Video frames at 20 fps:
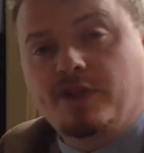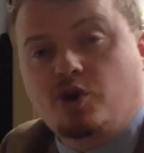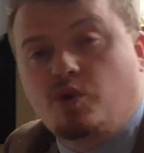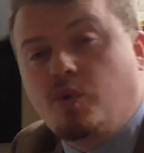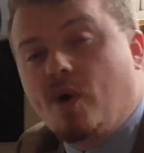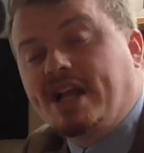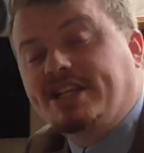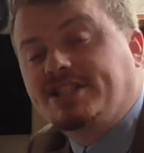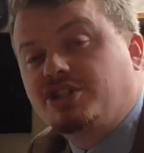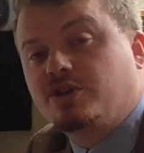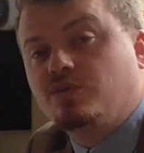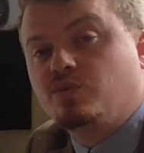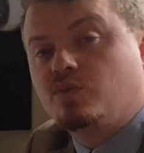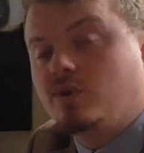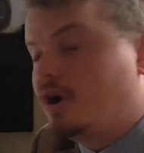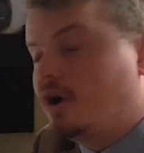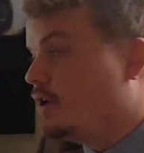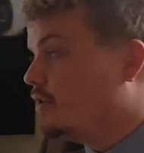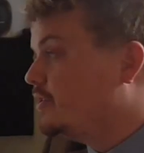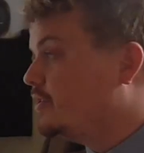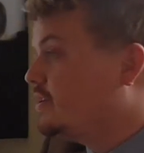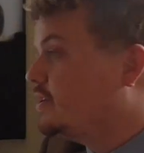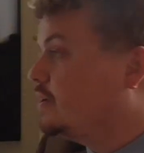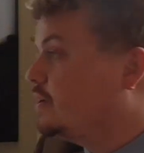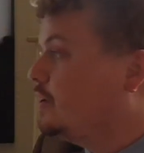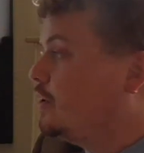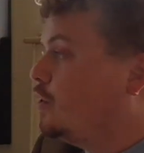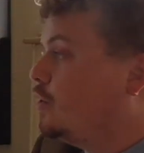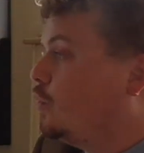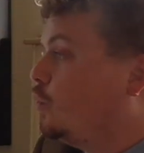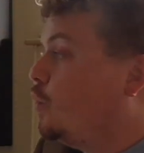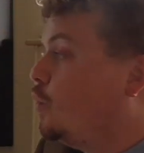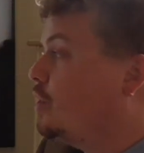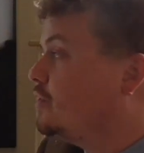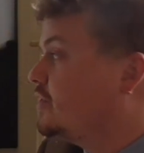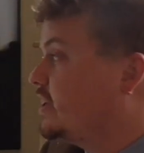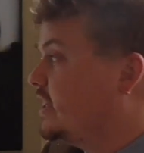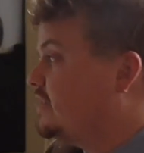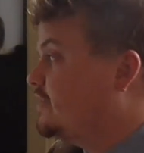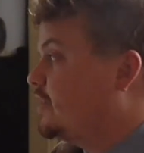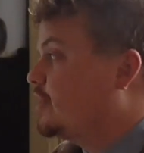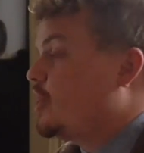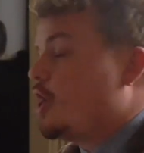the question was, what is the